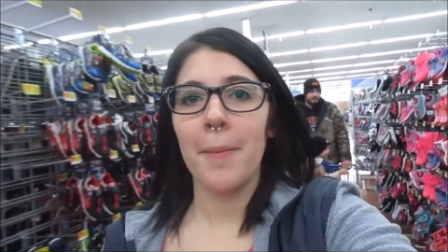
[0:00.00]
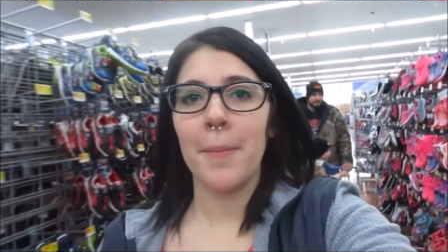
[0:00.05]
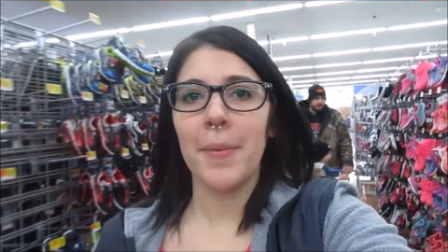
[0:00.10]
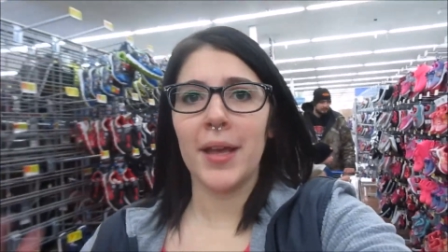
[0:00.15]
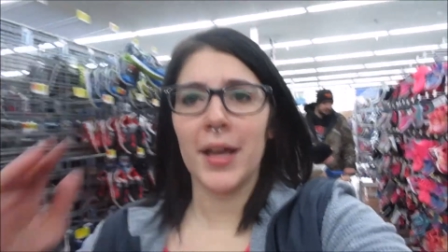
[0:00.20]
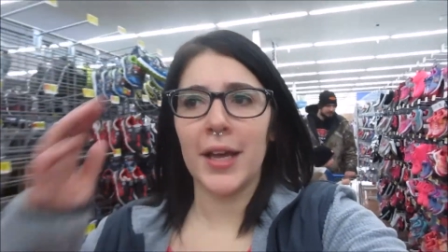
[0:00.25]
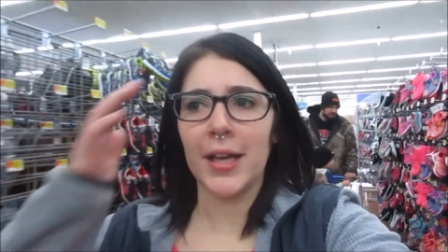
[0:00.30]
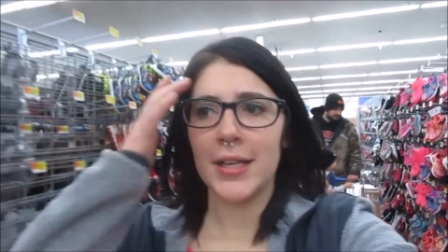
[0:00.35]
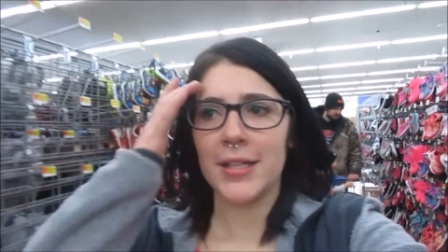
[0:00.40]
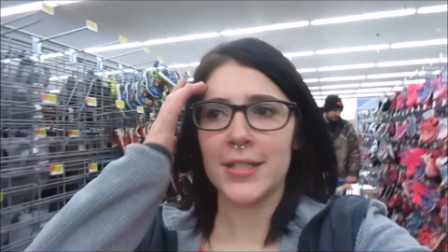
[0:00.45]

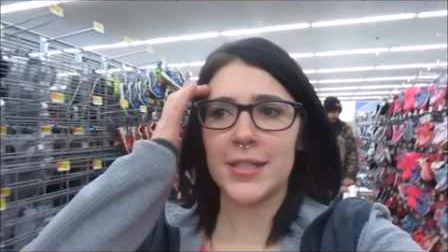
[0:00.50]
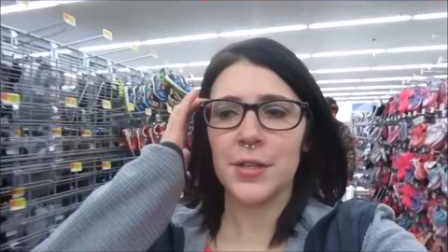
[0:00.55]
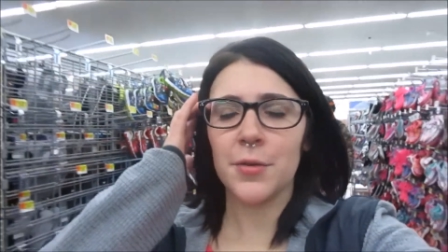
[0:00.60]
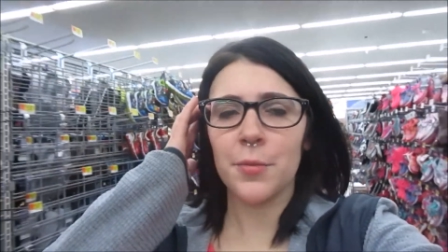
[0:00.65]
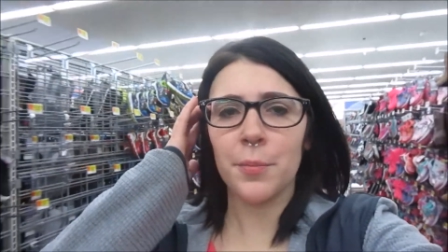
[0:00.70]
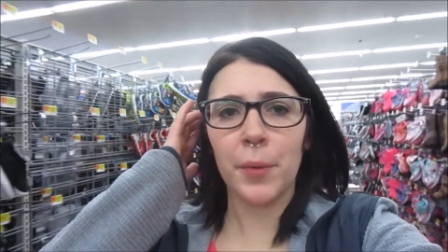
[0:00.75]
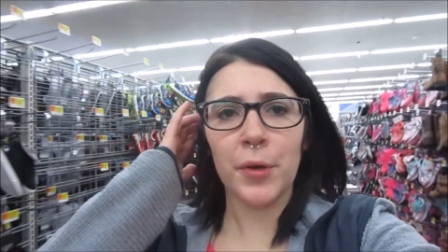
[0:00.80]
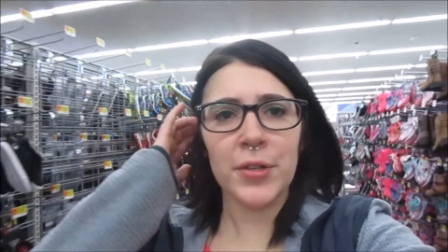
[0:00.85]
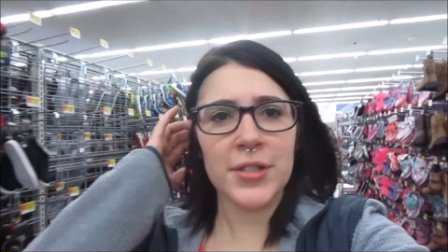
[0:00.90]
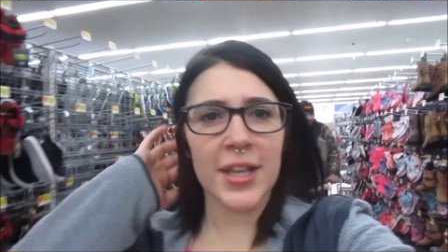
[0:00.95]
because
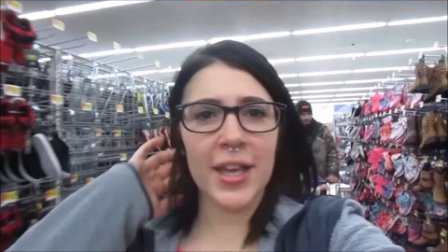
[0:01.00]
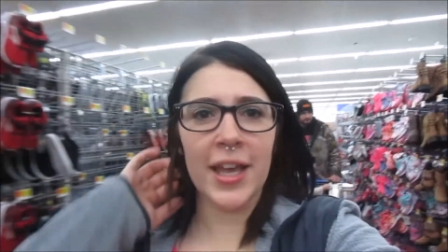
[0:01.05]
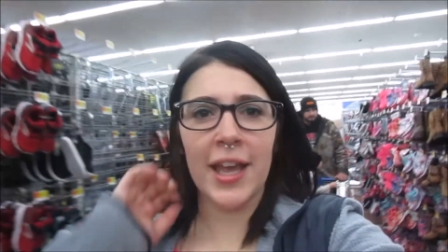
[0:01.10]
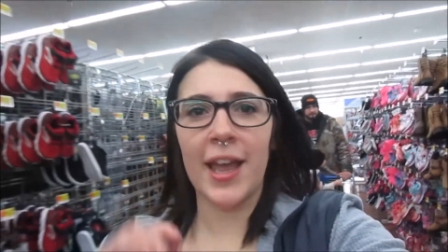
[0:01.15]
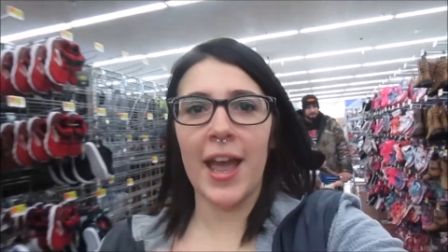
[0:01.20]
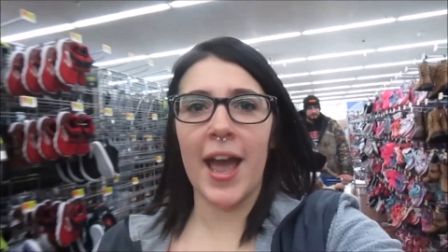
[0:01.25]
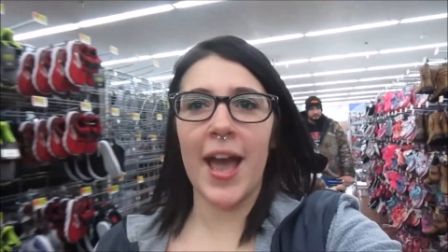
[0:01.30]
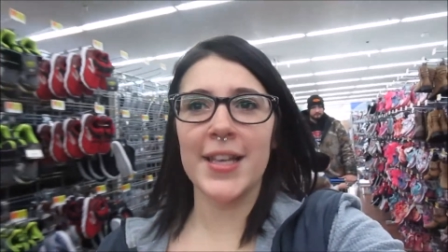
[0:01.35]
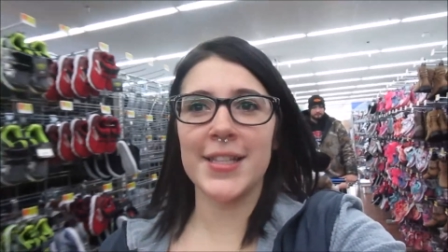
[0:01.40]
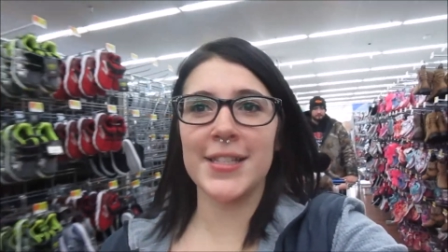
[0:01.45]
the boots that
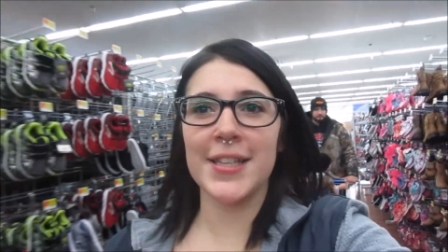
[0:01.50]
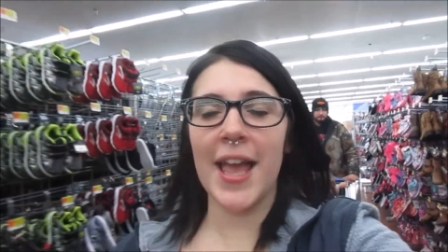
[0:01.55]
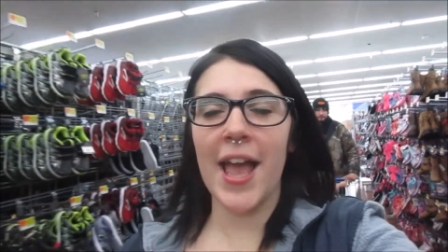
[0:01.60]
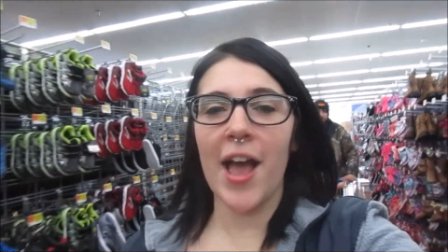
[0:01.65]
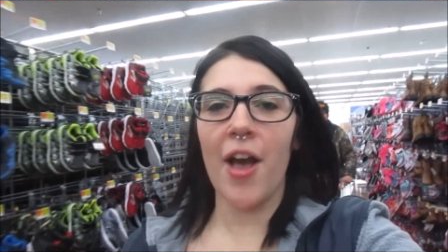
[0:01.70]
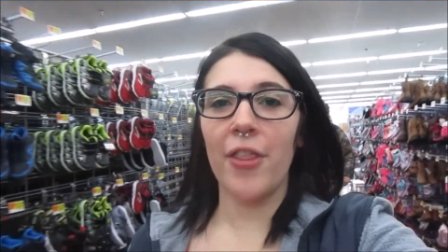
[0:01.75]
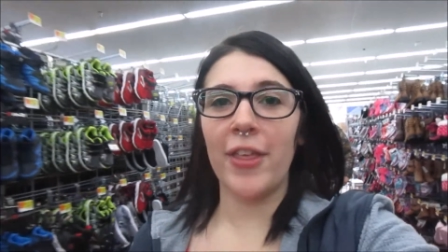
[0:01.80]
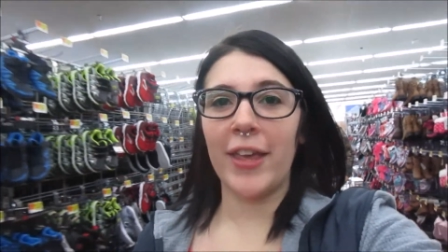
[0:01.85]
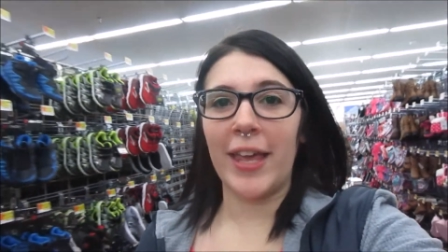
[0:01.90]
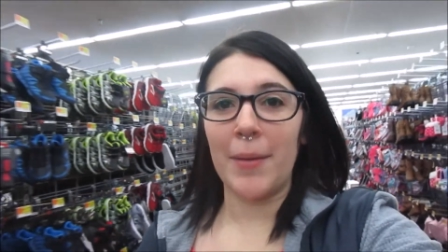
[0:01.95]
he has
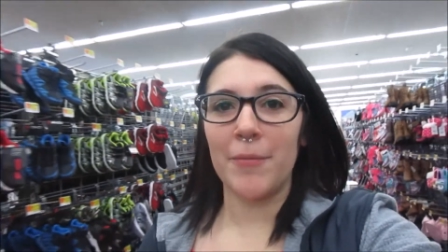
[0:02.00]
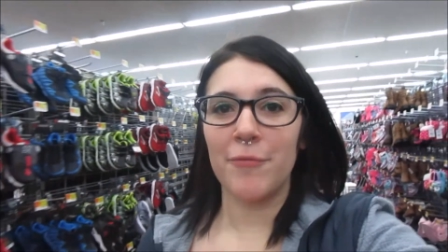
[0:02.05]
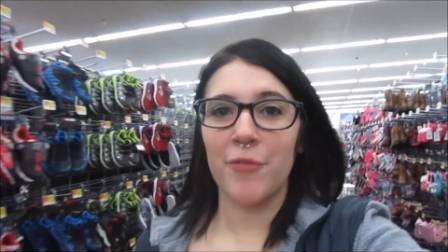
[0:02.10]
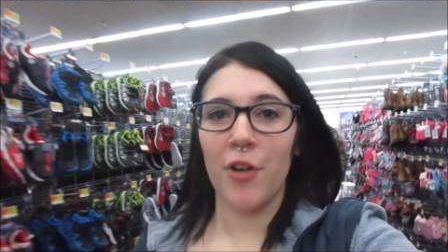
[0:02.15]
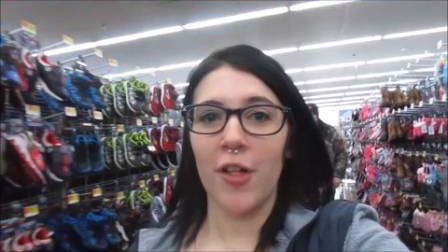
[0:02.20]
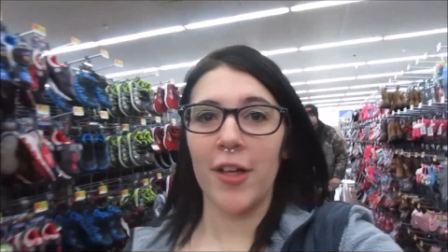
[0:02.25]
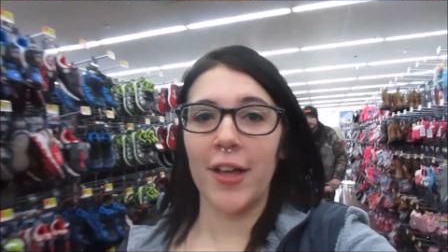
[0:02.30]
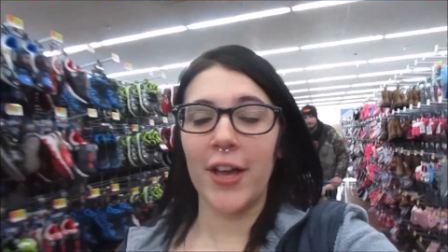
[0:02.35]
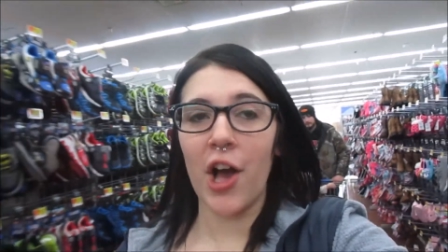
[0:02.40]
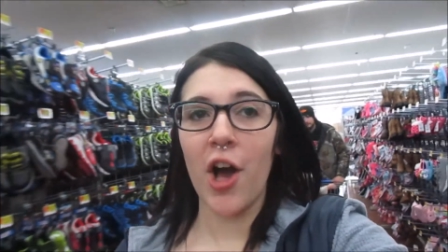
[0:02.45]
now, they keep
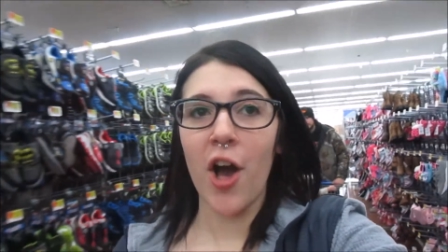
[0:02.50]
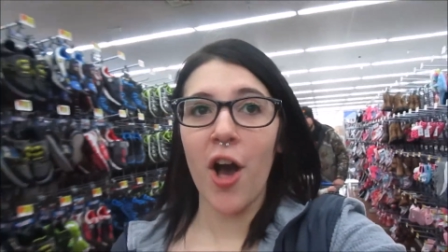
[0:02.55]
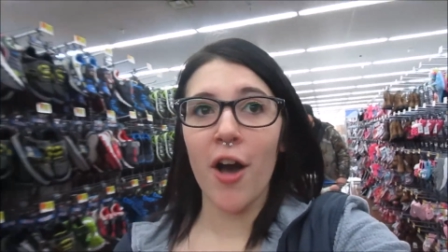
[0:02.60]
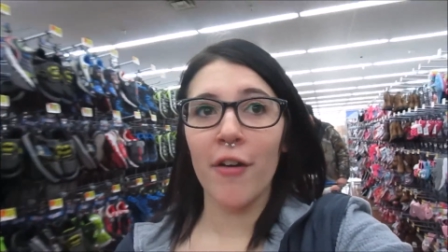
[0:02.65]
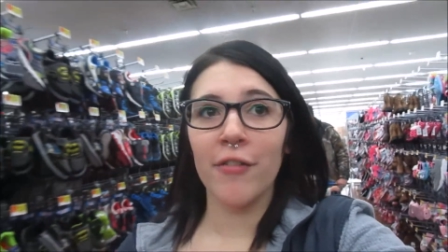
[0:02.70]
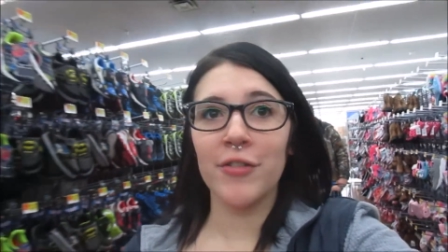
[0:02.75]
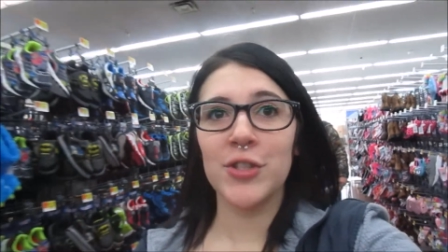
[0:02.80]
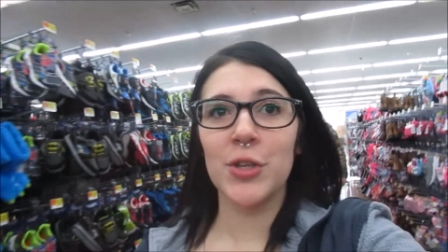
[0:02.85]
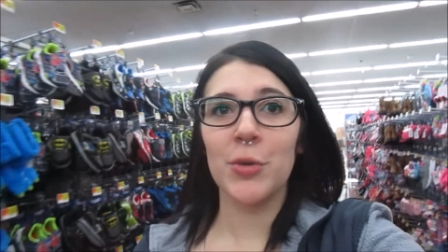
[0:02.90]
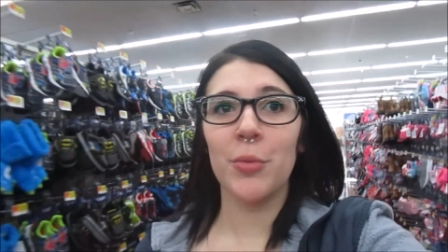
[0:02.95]
falling
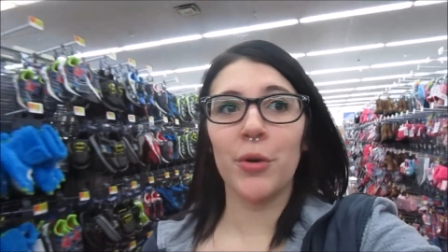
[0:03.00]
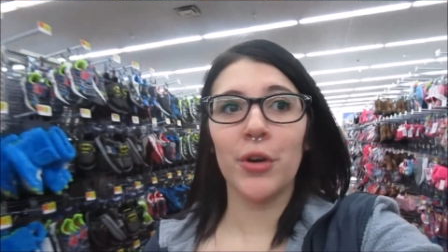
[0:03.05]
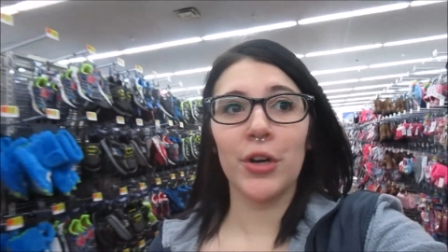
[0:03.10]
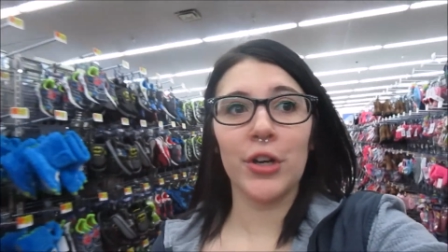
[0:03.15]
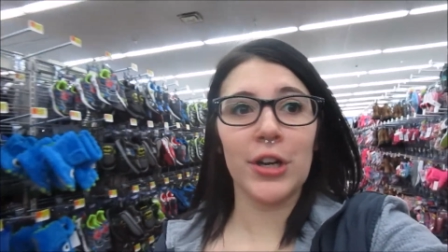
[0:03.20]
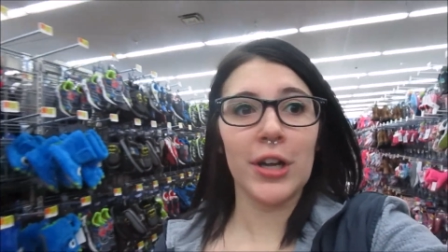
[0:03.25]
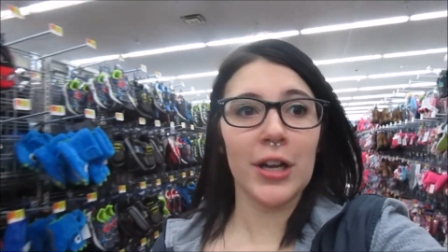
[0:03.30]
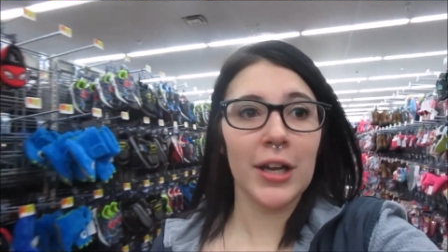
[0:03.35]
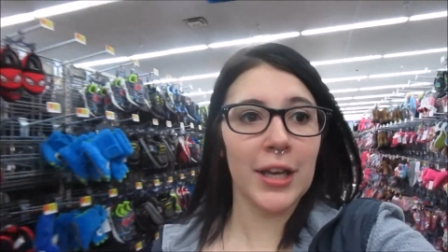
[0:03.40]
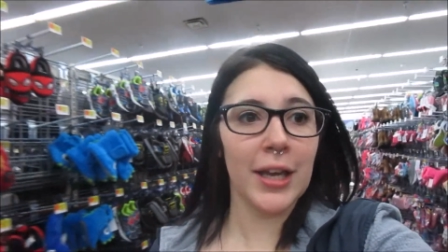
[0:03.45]
off. So we're
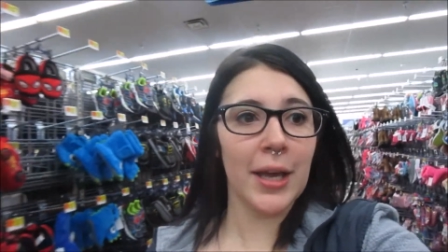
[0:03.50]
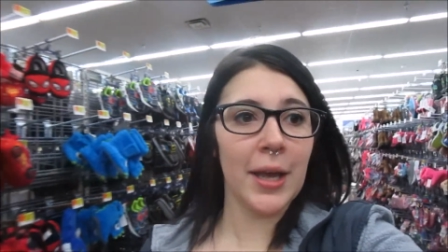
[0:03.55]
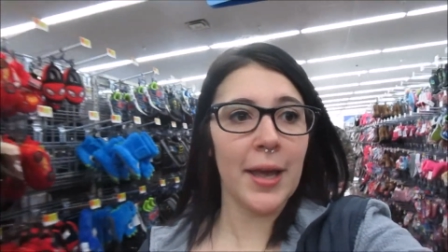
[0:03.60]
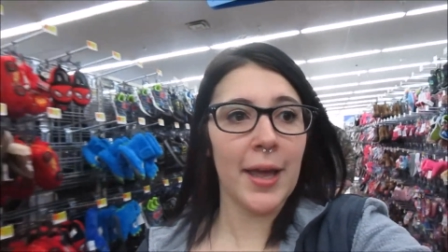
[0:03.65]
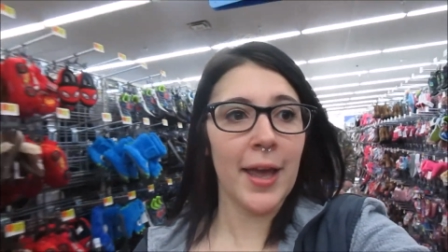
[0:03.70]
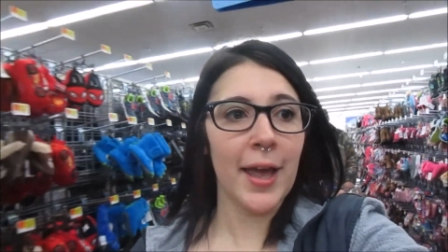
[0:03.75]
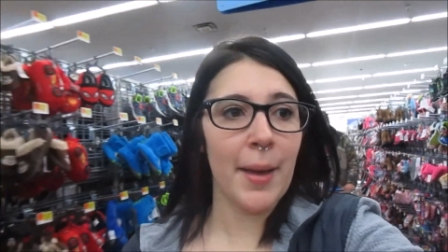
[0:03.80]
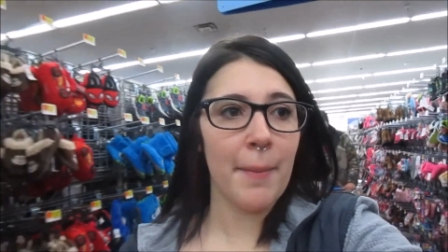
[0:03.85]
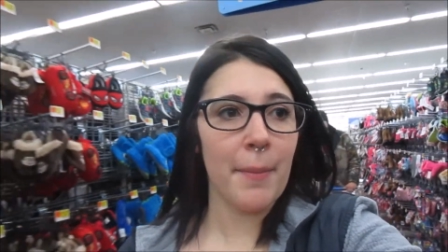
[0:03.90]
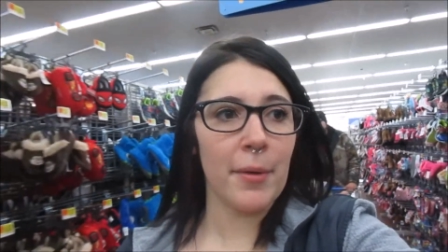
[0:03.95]
gonna
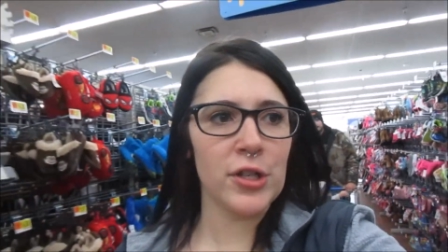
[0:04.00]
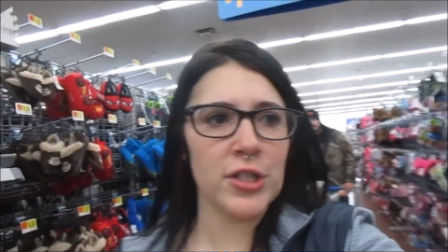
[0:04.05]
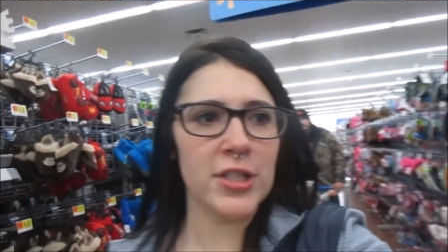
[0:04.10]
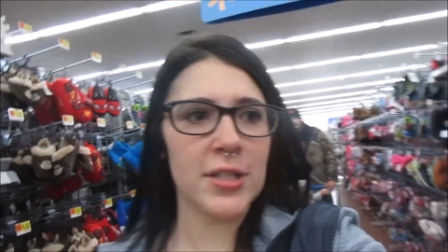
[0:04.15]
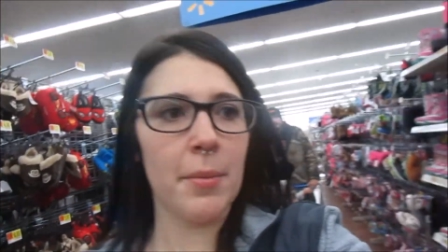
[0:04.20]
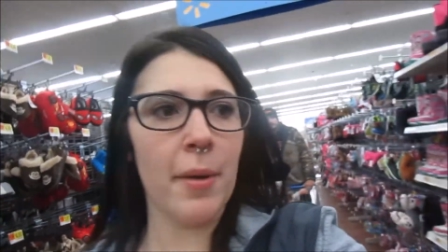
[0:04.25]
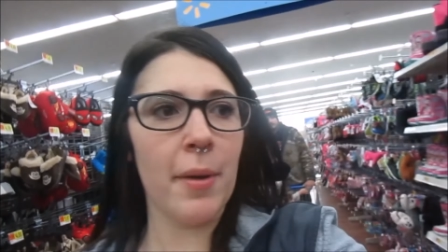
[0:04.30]
get him just